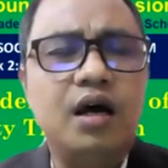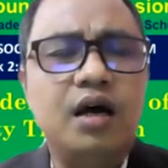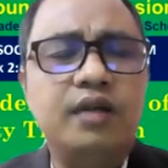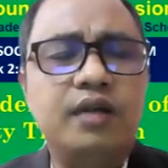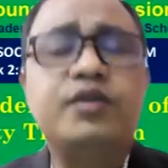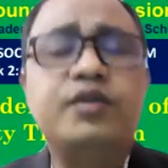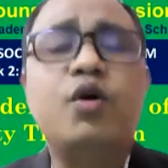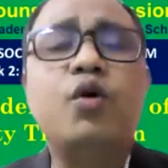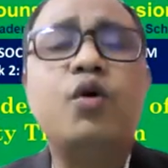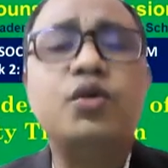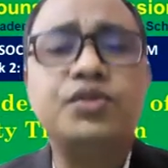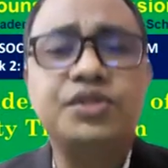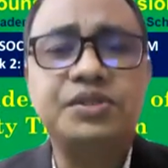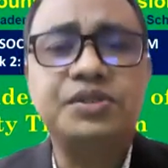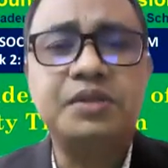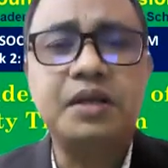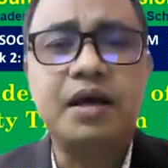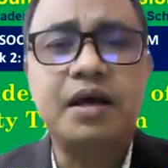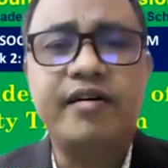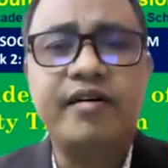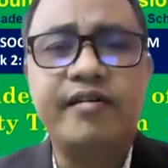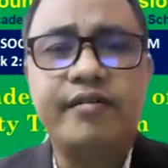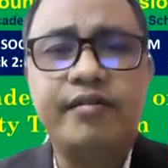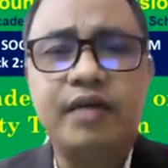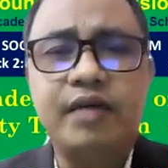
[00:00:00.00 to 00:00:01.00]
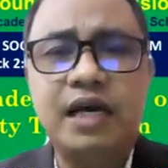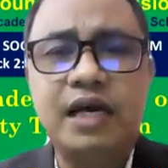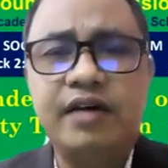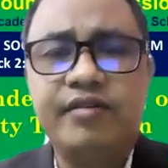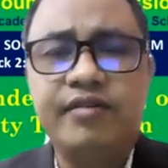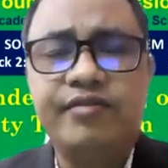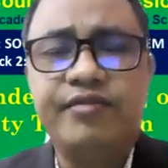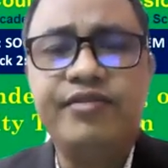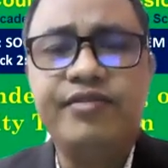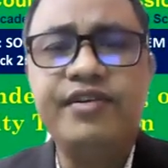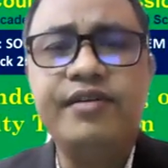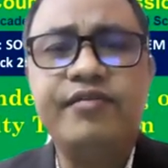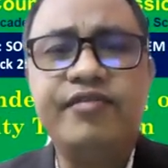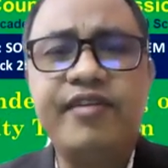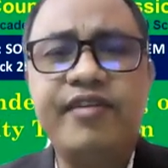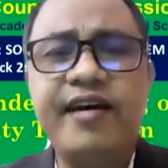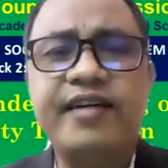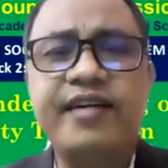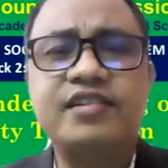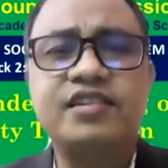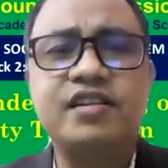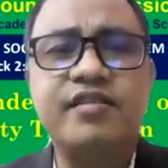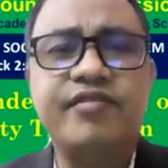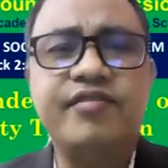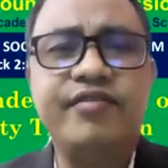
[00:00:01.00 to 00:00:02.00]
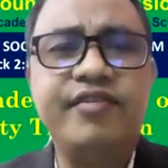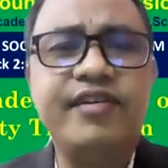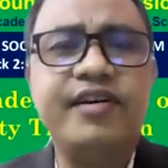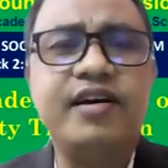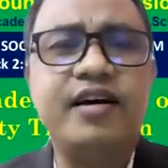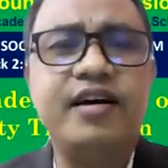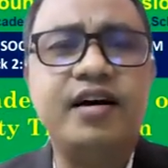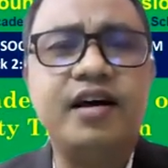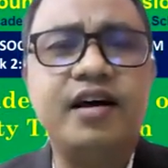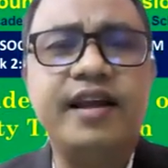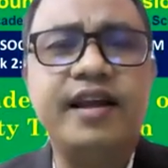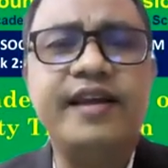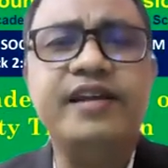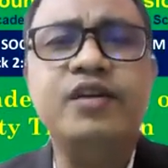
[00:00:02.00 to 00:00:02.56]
those facts and figure